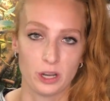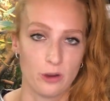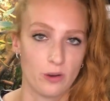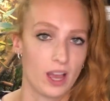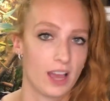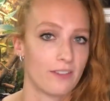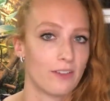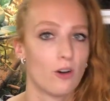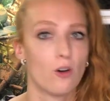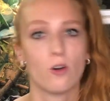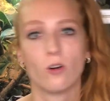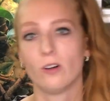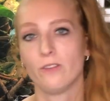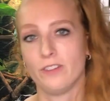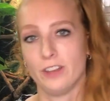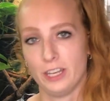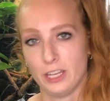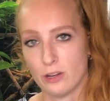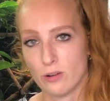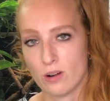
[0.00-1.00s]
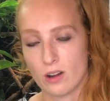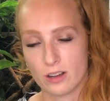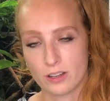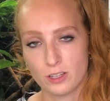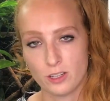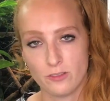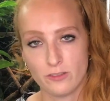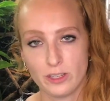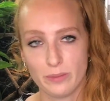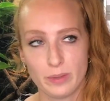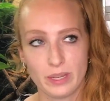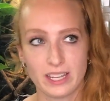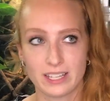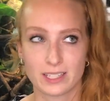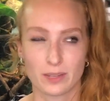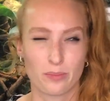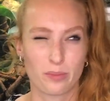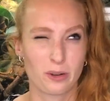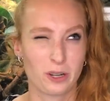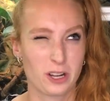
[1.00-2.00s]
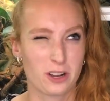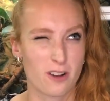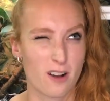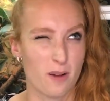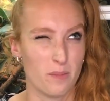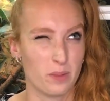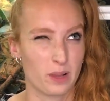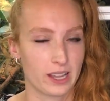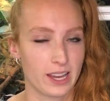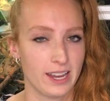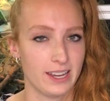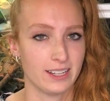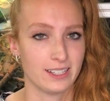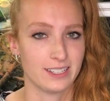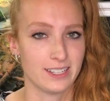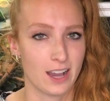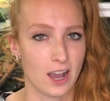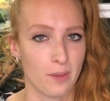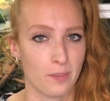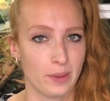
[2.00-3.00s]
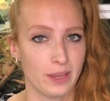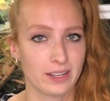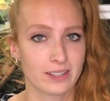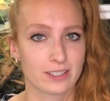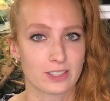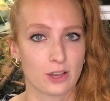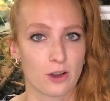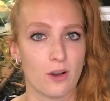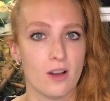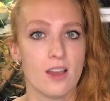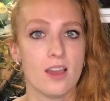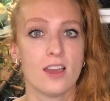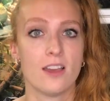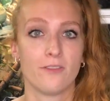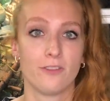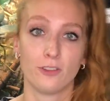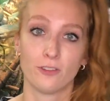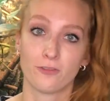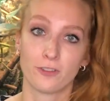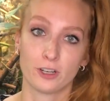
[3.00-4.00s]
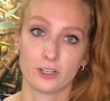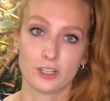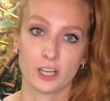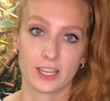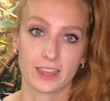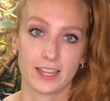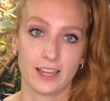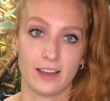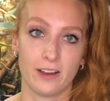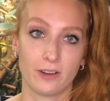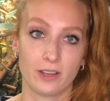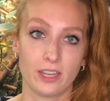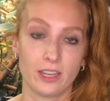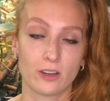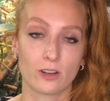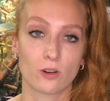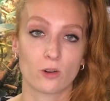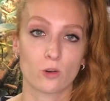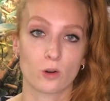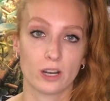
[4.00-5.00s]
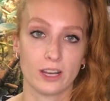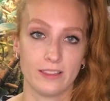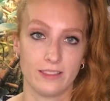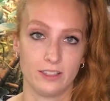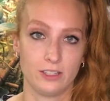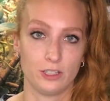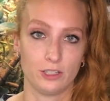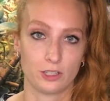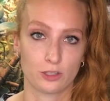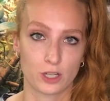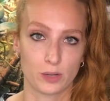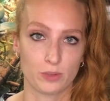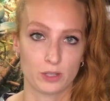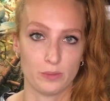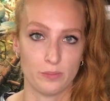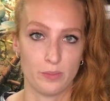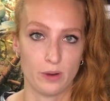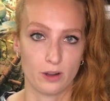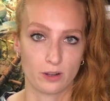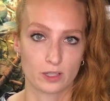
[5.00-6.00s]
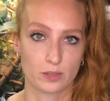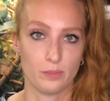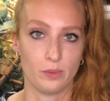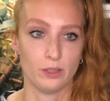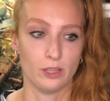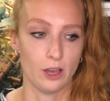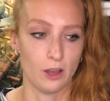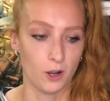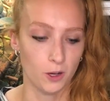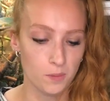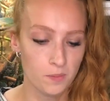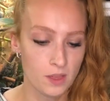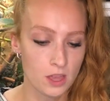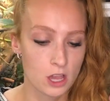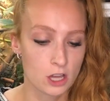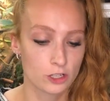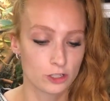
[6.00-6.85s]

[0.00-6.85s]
I have a whole video on UVB. It's a pretty complicated topic, so feel free to check that out here or in the description box below.